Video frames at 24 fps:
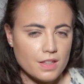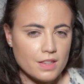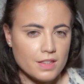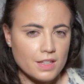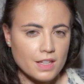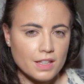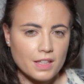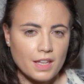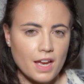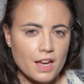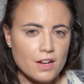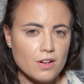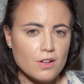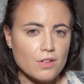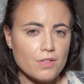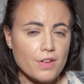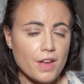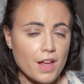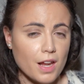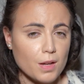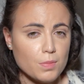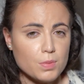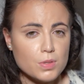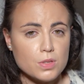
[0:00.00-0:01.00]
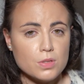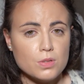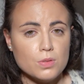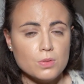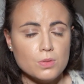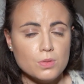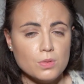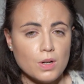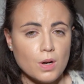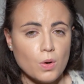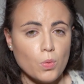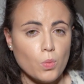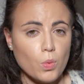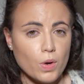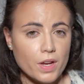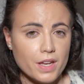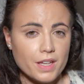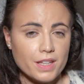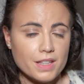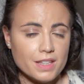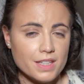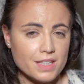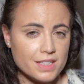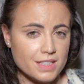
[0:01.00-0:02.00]
That kind of helps to
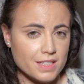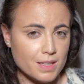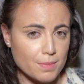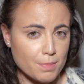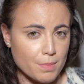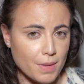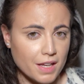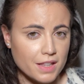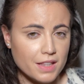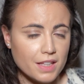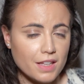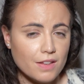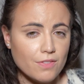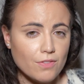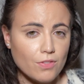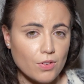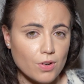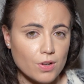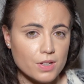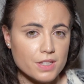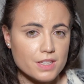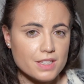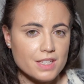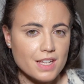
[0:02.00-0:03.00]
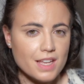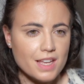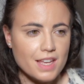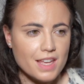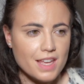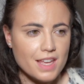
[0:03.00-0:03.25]
awake this demanding voice